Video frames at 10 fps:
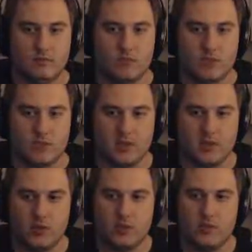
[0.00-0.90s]
So I
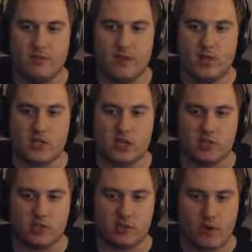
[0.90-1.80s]
think there's even raised
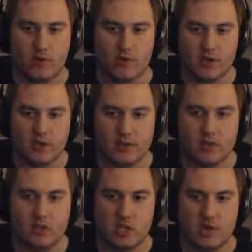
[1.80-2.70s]
section of the ground here that you
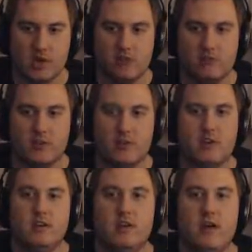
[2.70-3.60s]
can jump out of.
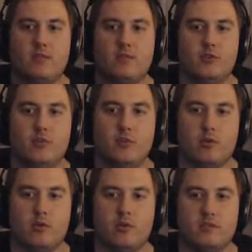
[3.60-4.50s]
Not really
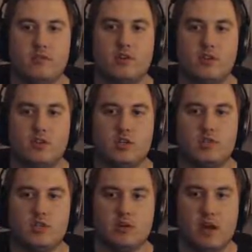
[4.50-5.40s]
important. You can
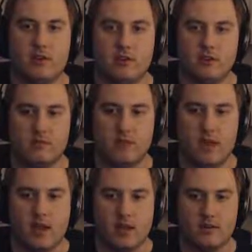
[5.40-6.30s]
even jump out of here
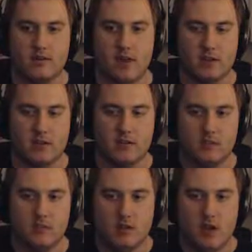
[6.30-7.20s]
and make it.
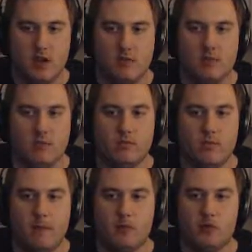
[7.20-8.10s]

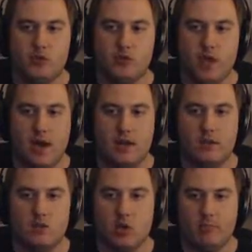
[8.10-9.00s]
Do
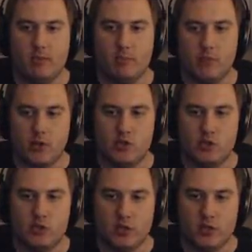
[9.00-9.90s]
not jump on the bridge.
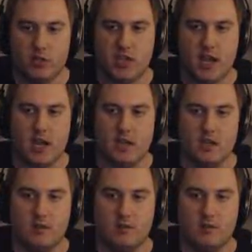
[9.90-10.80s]
You want to stay
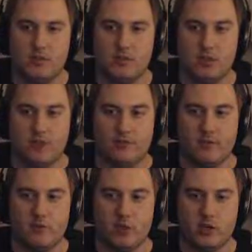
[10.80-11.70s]
to the left
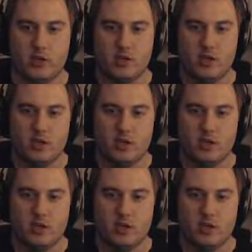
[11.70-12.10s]
of the bridge.